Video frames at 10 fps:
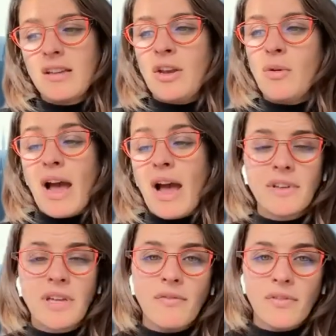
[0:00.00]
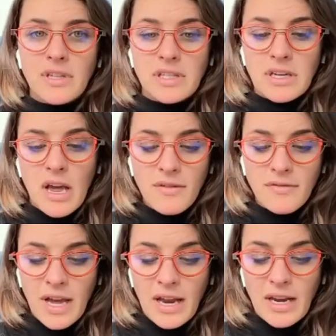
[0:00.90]
you know, advocate for this enough
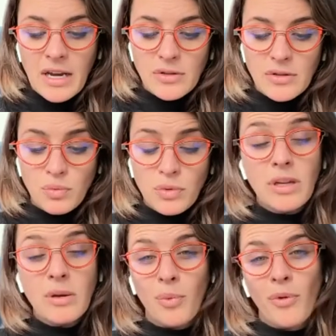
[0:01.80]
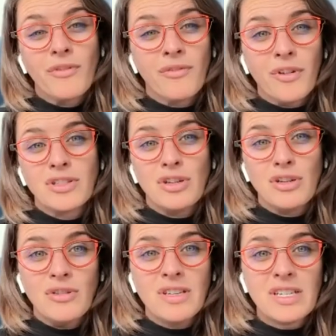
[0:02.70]
that it is really important for us to
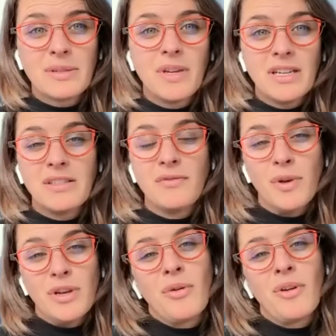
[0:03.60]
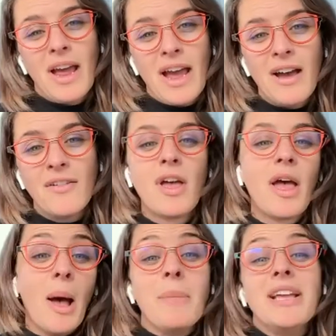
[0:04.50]
do this because if we don't have
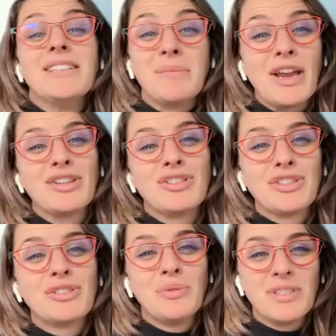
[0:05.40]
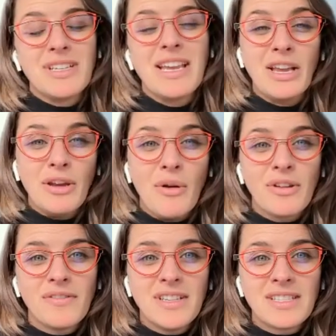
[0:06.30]
amazing managers who are taking note
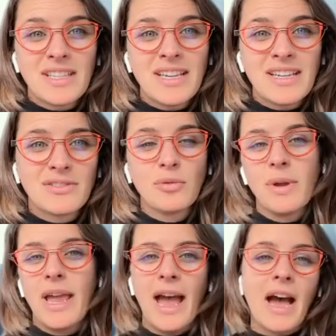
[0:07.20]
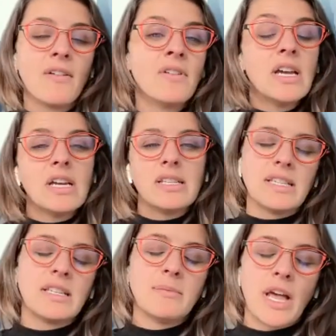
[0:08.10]
of these things, or we have
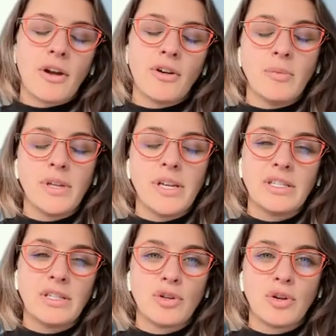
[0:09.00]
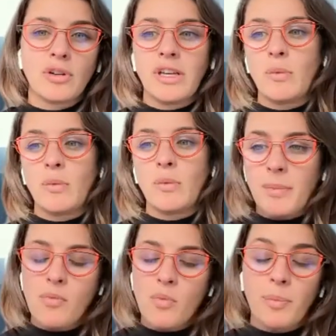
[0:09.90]
systems that are in place internally where
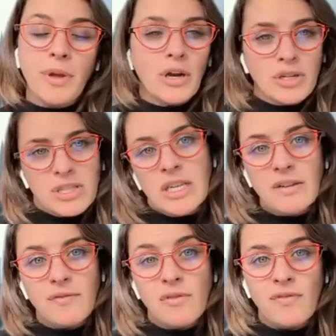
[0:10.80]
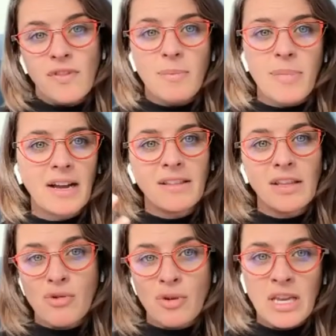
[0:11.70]
people where peers can give you feedback
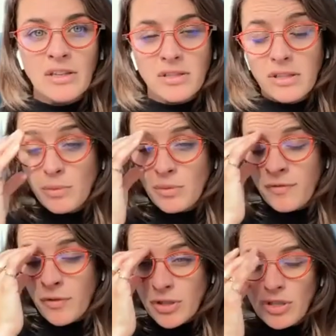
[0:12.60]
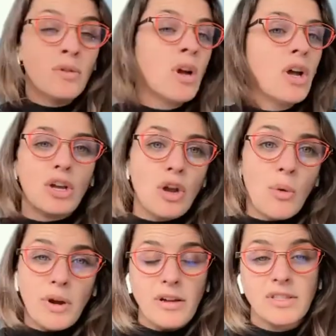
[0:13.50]
that you can easily refer to no
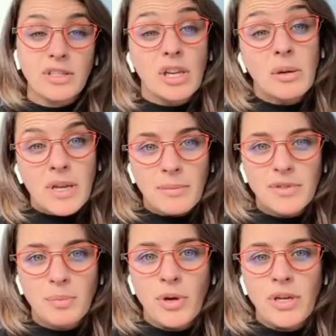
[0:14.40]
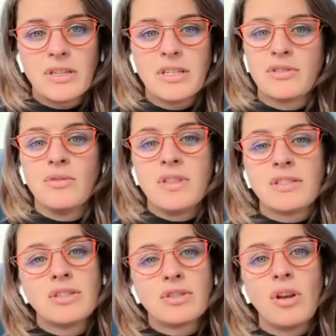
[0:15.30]
one else is going to be able to point to this so
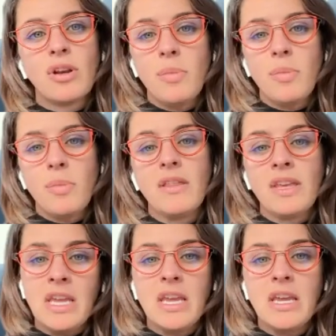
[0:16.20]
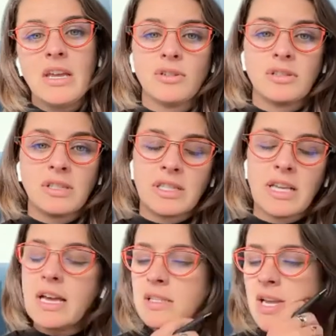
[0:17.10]
this is going to be the key to your
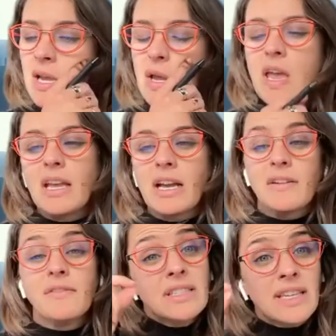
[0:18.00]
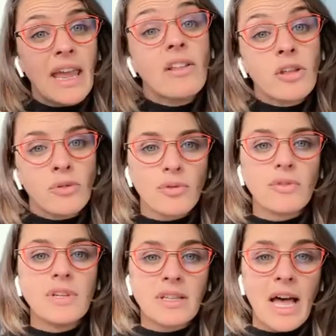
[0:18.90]
success and kind of scaling
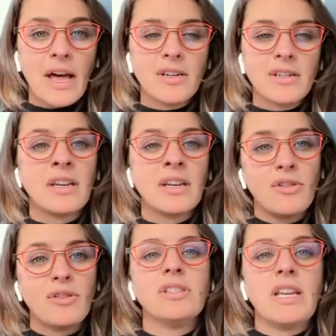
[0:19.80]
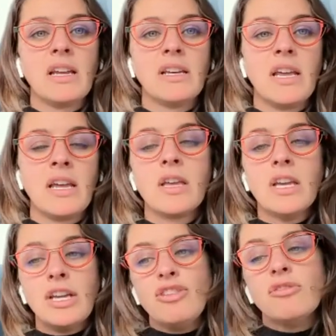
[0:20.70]
through these ladders and understanding
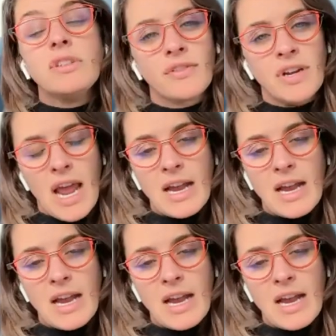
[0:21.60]
you know different